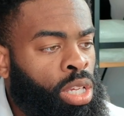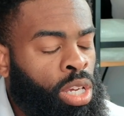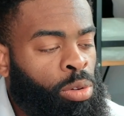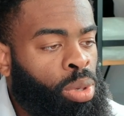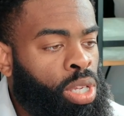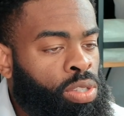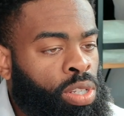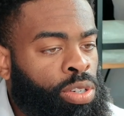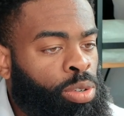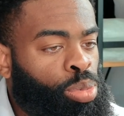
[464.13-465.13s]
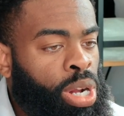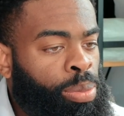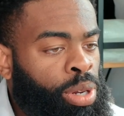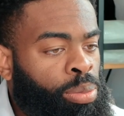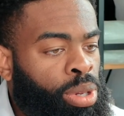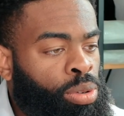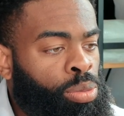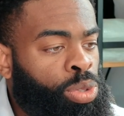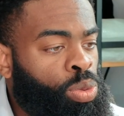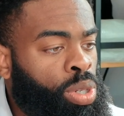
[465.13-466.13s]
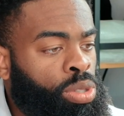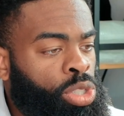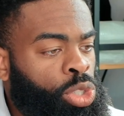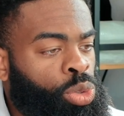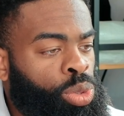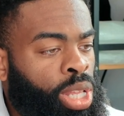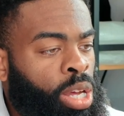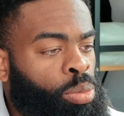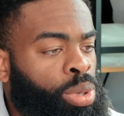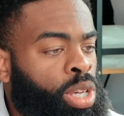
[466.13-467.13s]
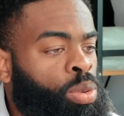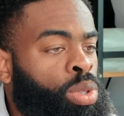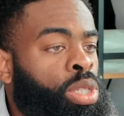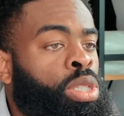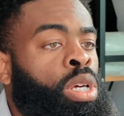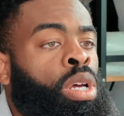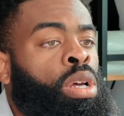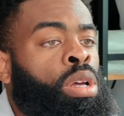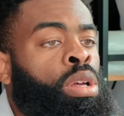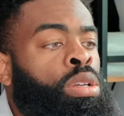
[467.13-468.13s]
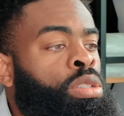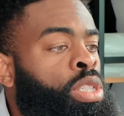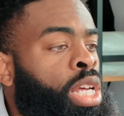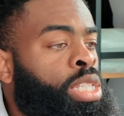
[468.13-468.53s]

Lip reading: it could be considered a primary bedroom as well, just with how big it was. So